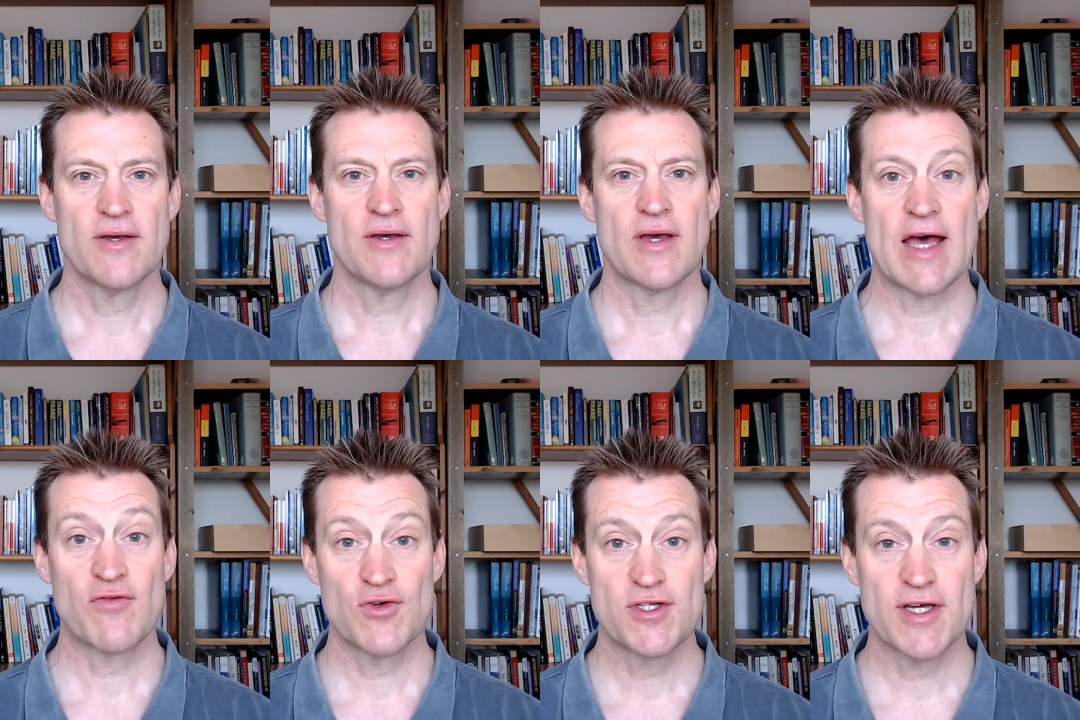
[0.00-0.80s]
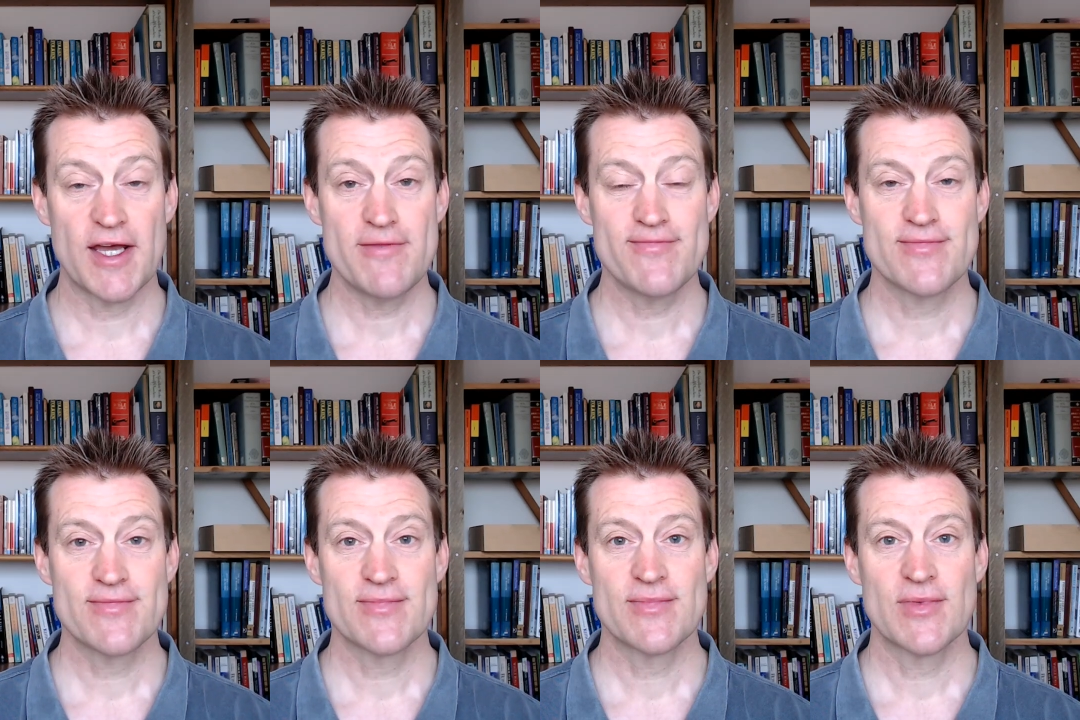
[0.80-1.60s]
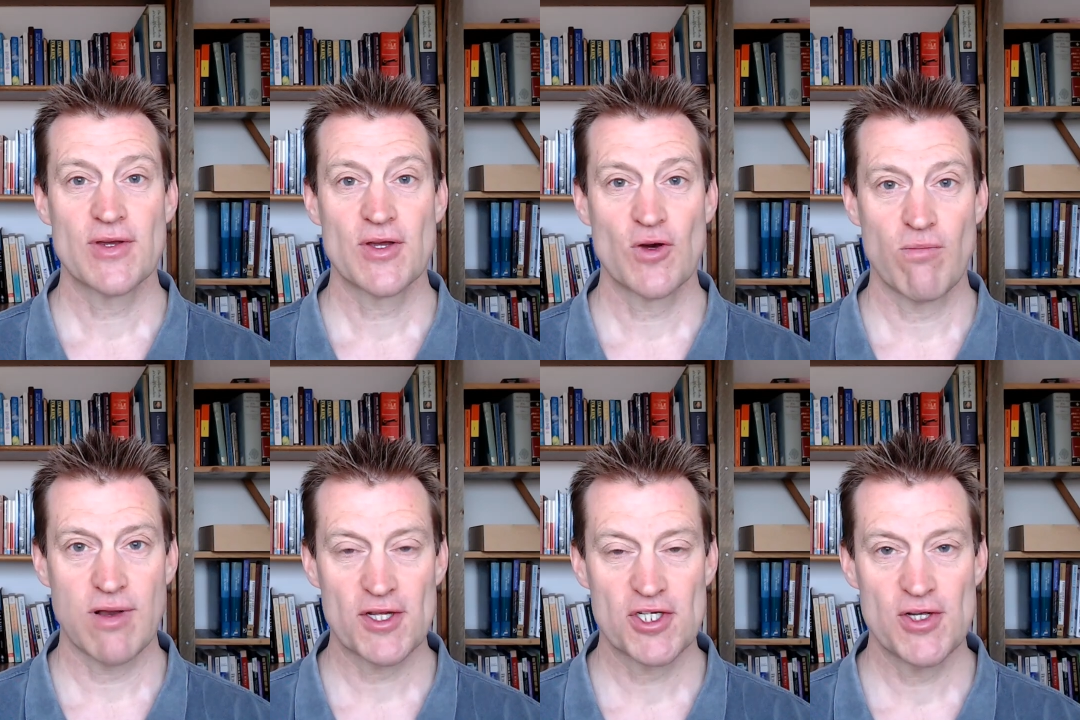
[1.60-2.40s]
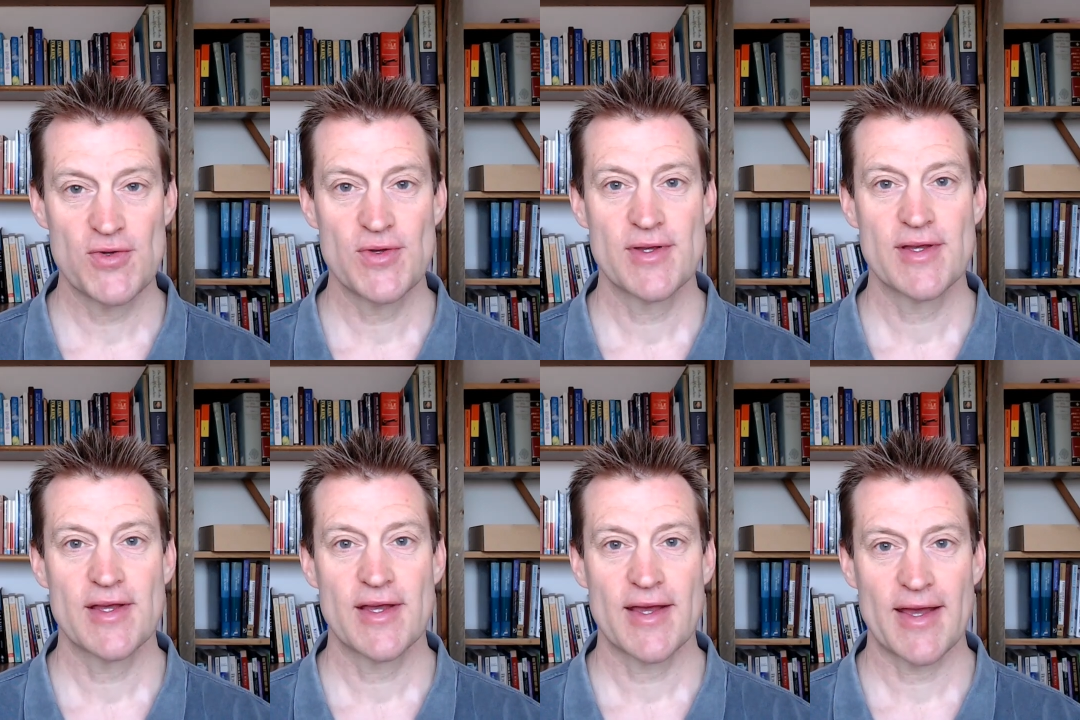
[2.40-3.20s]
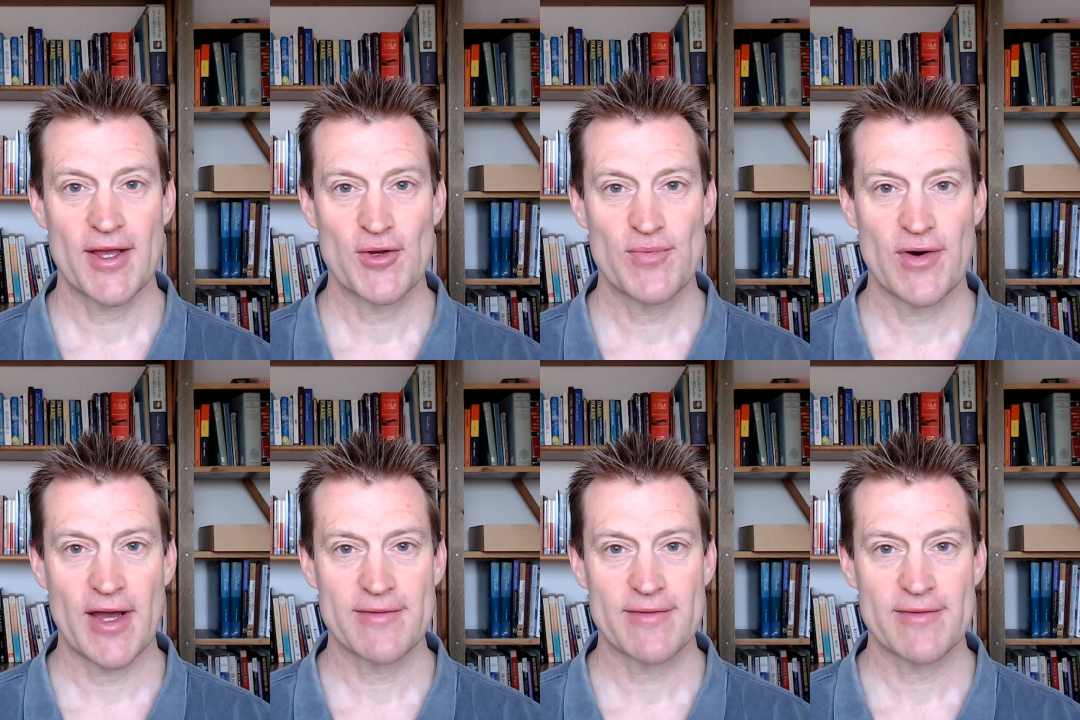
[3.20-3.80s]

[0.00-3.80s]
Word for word: Have a good day. God bless you and goodbye.